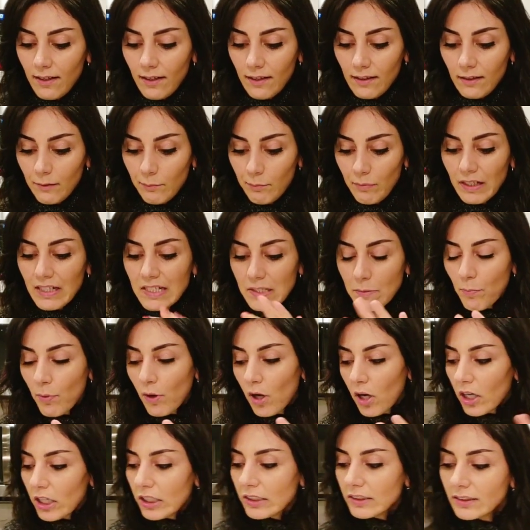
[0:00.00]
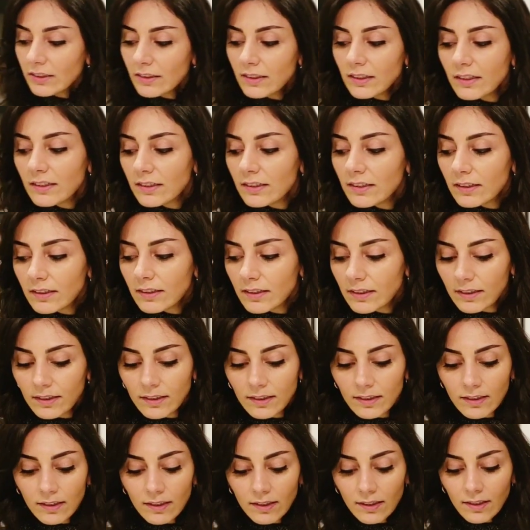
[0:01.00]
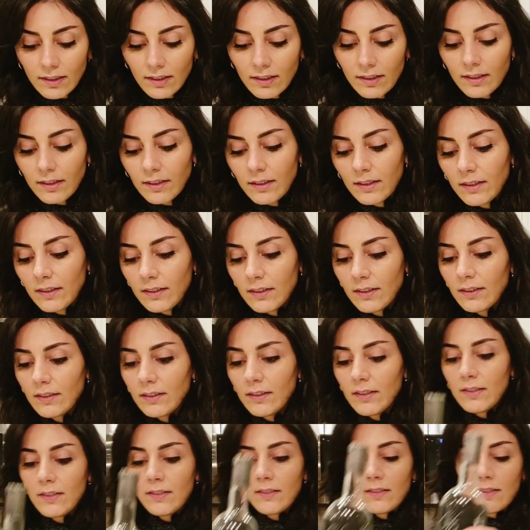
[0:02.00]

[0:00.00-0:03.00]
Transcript: And the best part is